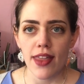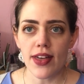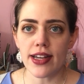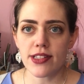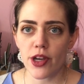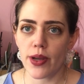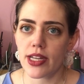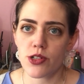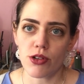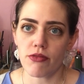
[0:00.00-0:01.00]
That is going
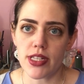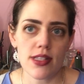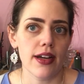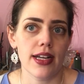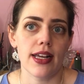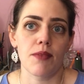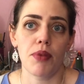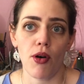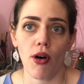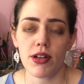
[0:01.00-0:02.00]
into a recycling
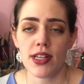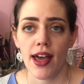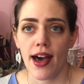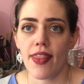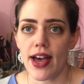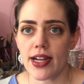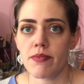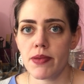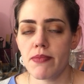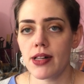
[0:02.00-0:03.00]
pot, and that can
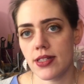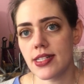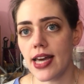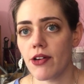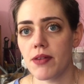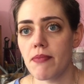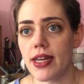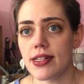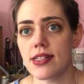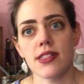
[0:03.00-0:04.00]
be melted down and
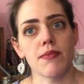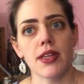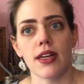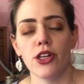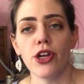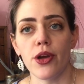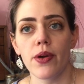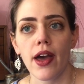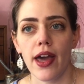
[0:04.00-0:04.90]
made into something new.